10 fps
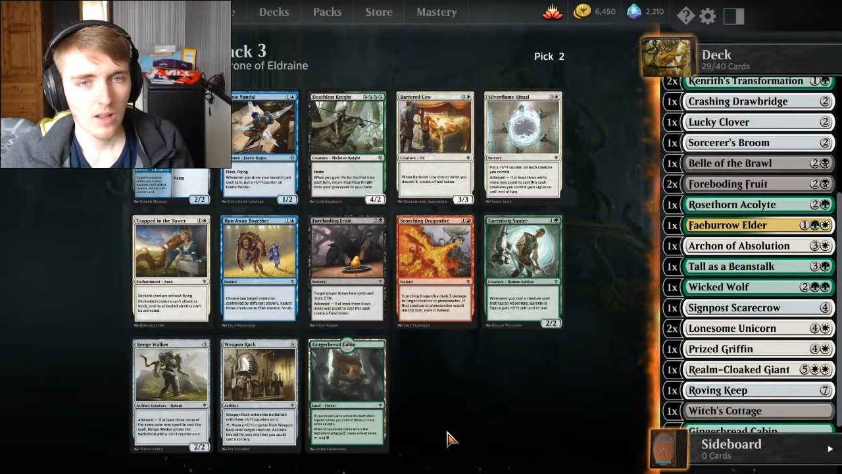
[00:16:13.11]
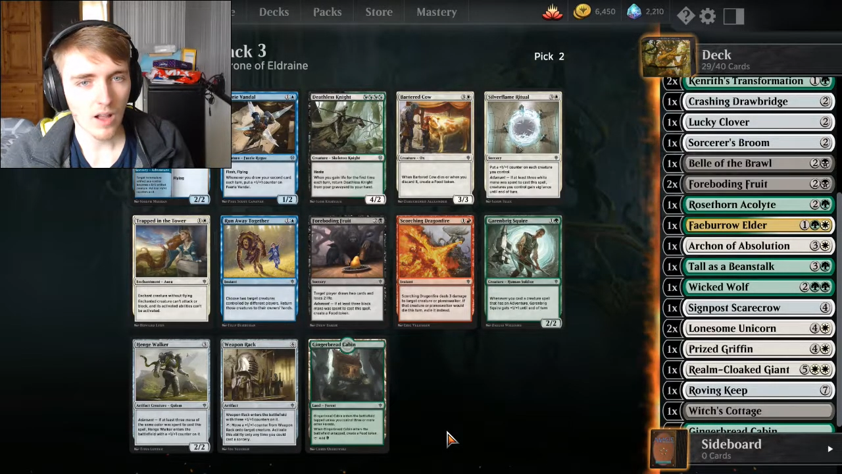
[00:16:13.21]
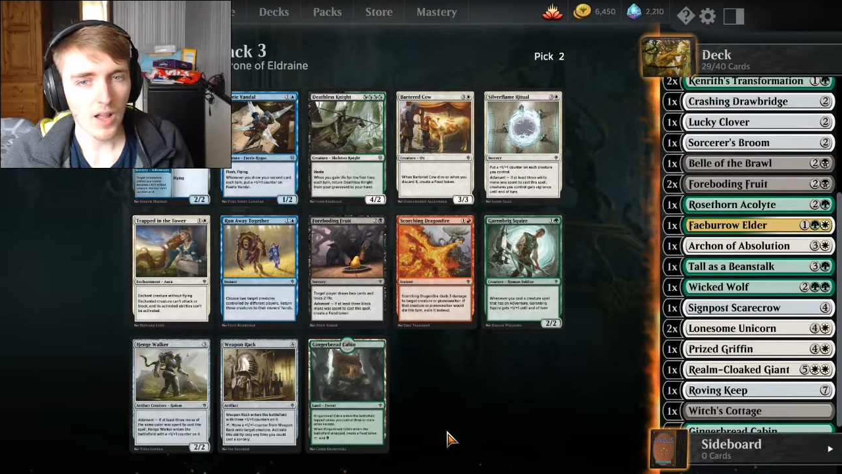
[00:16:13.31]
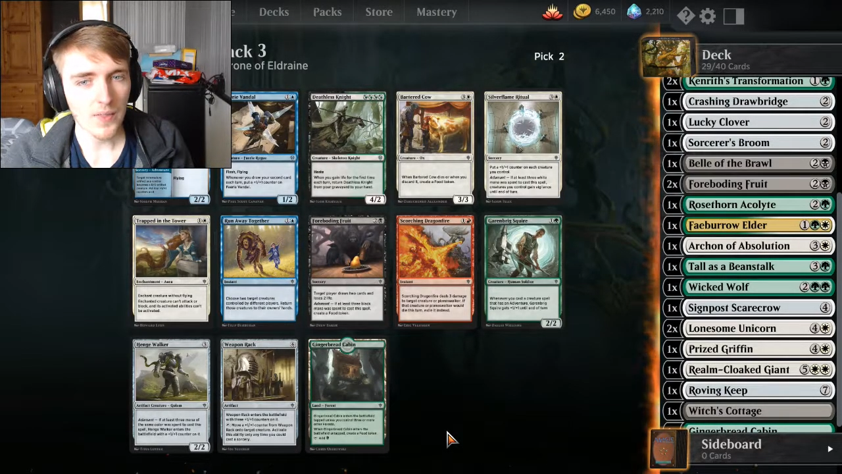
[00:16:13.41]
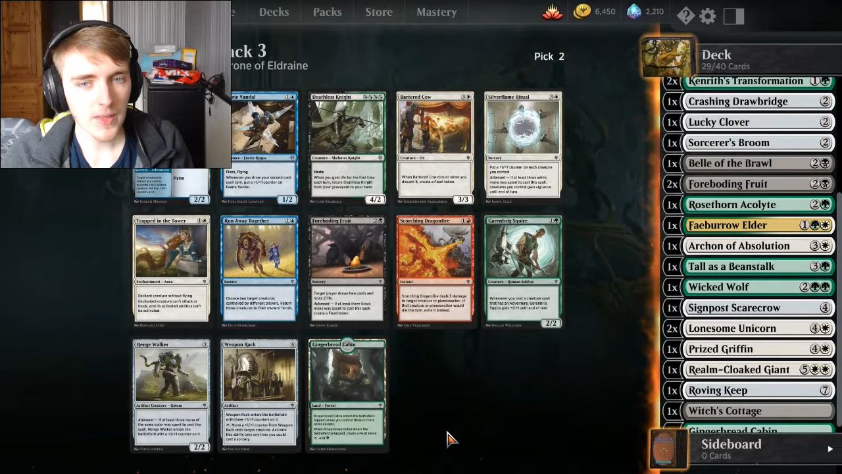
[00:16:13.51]

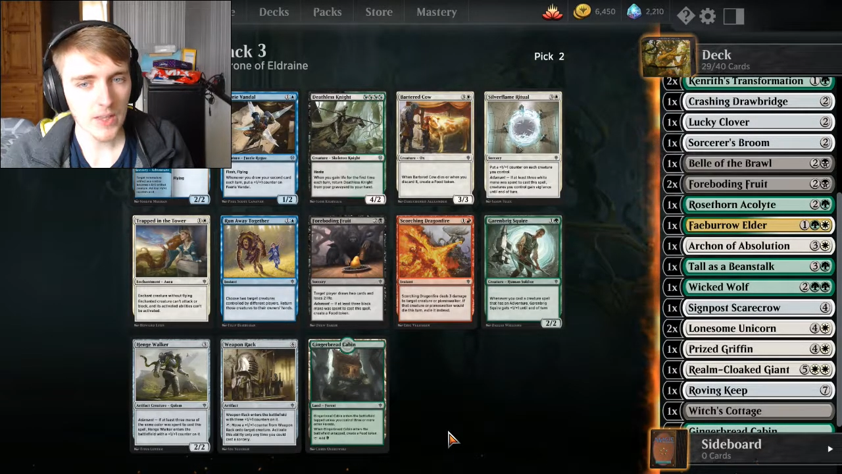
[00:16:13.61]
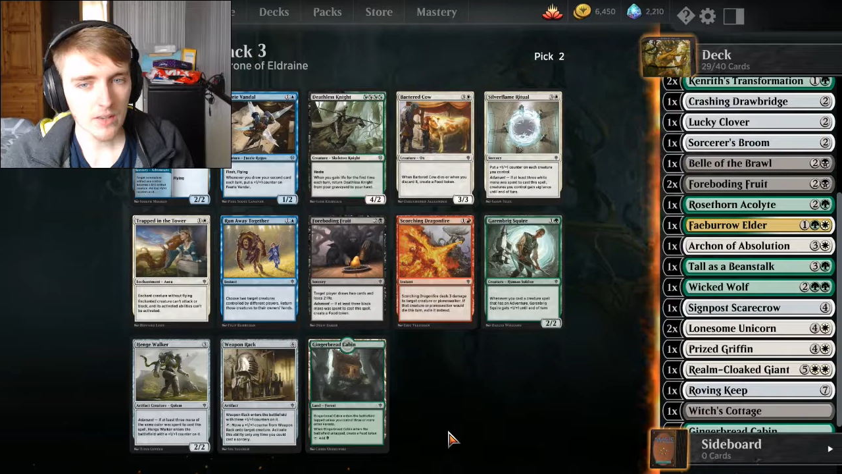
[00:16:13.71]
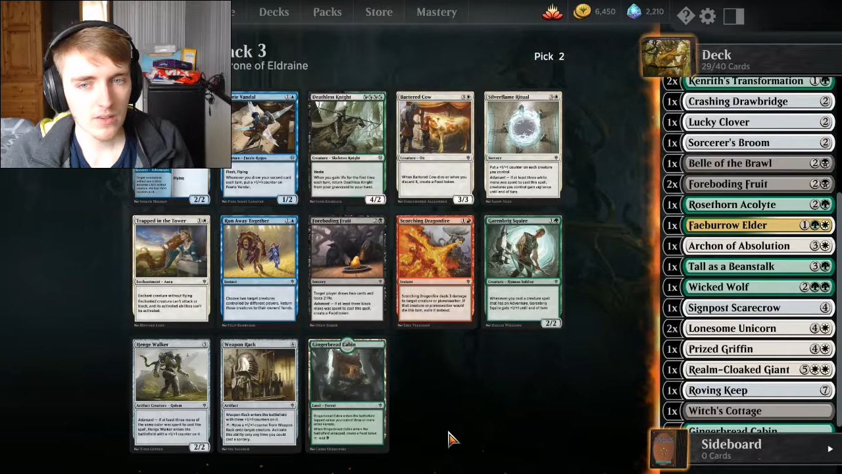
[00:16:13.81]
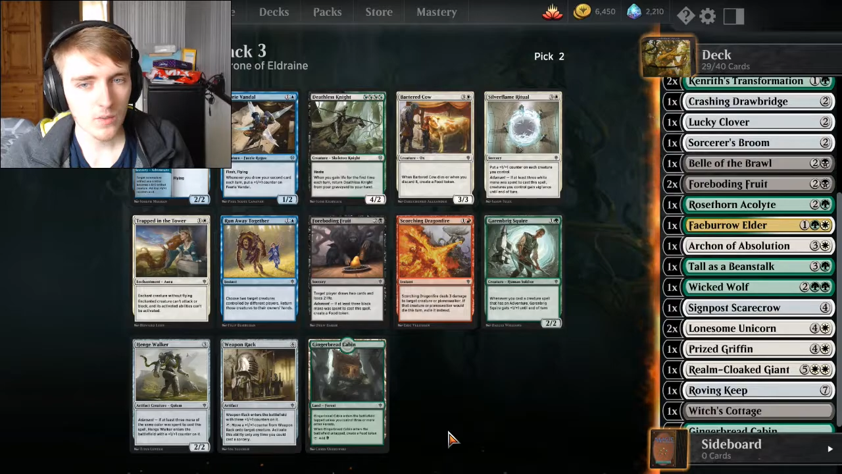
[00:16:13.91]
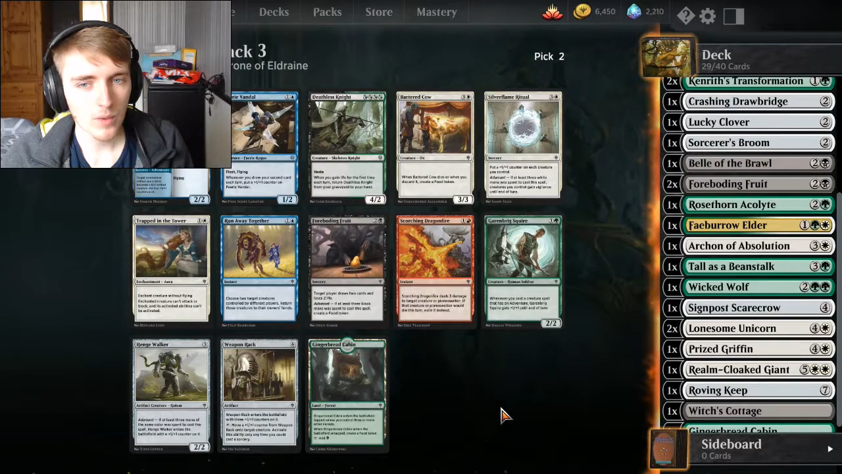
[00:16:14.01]
I
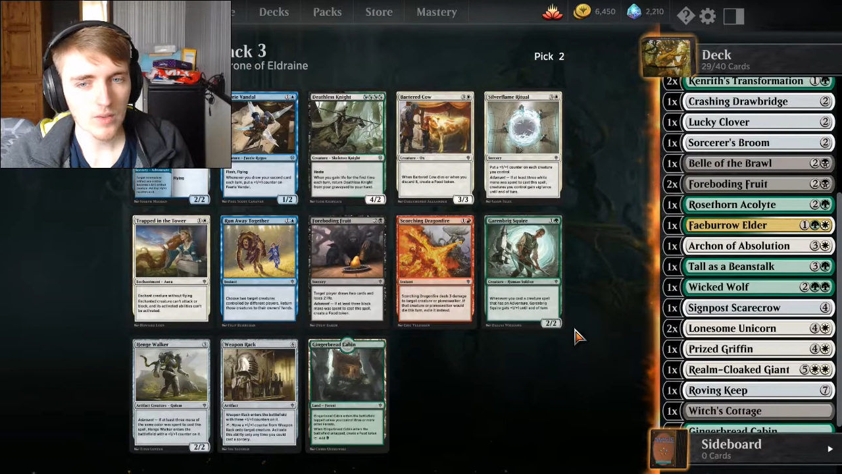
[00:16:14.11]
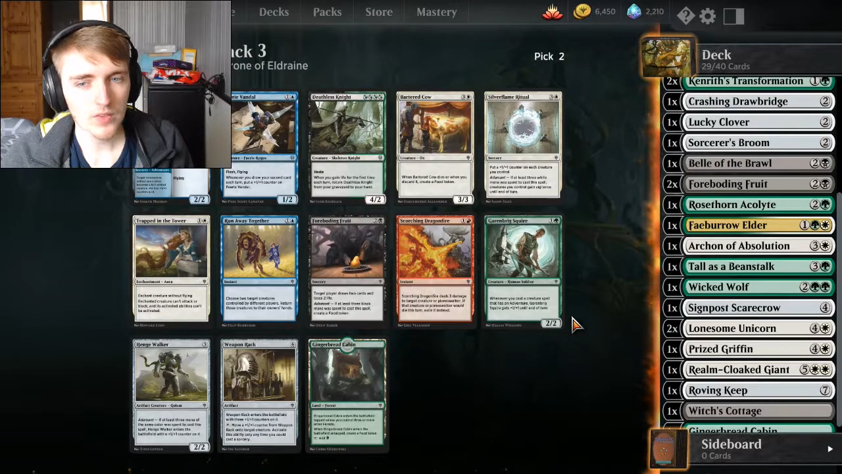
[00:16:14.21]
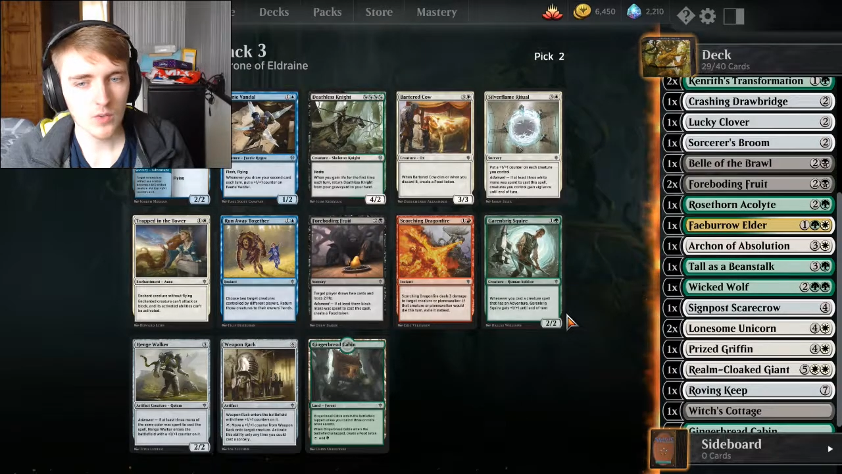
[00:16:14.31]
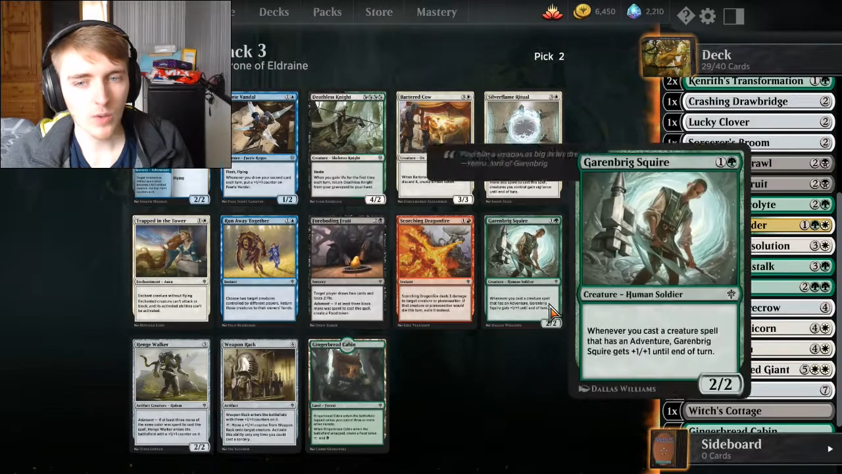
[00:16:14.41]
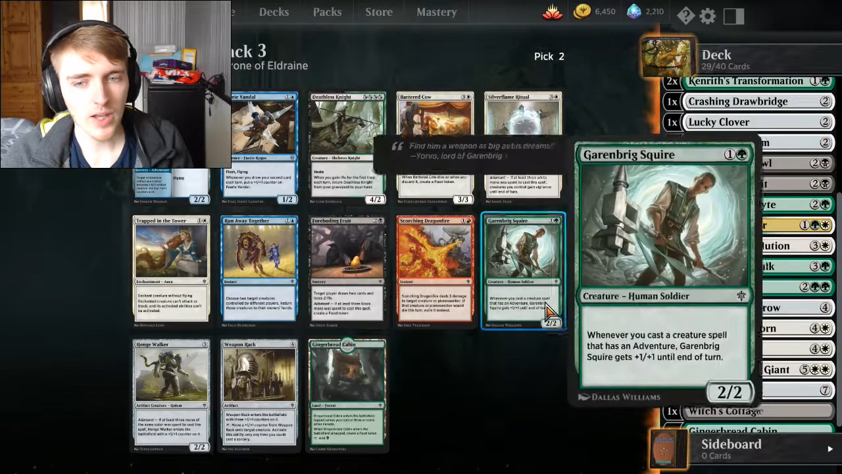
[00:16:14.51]
think with the
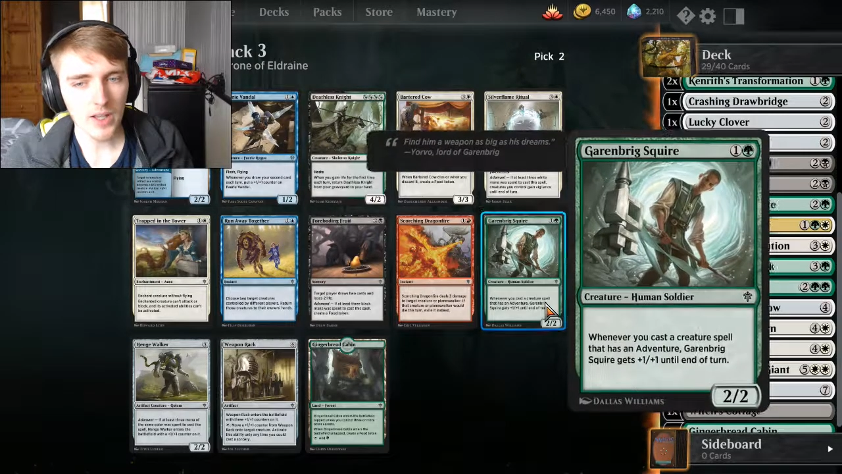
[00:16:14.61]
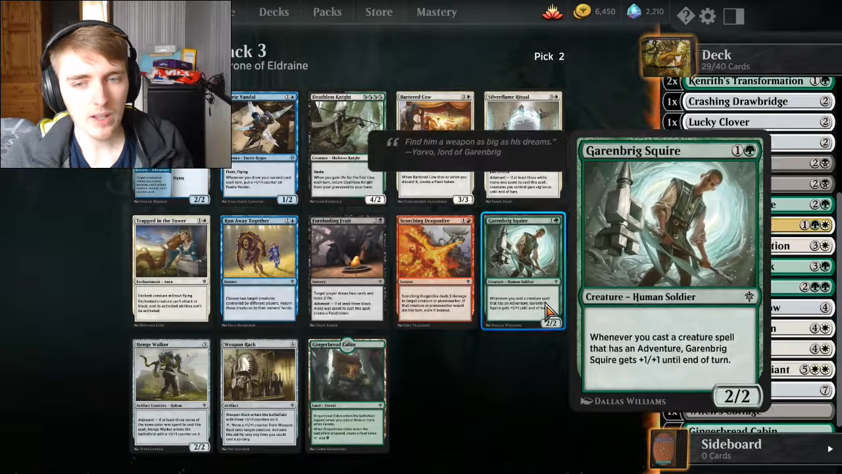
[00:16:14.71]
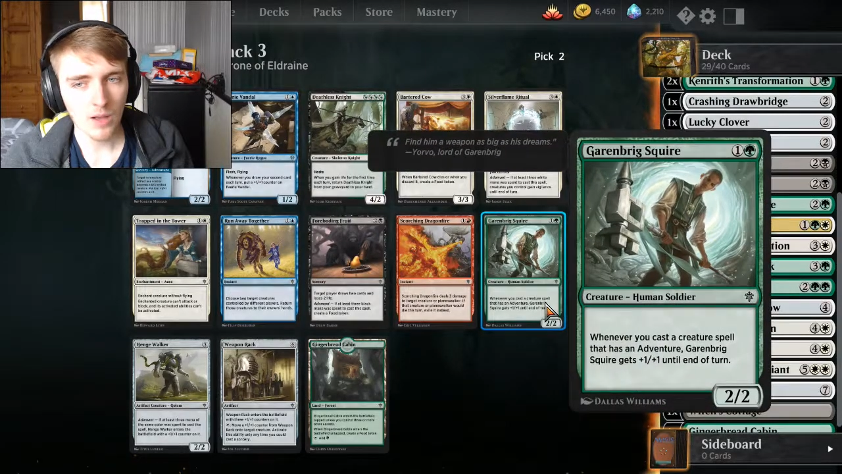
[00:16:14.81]
Squire,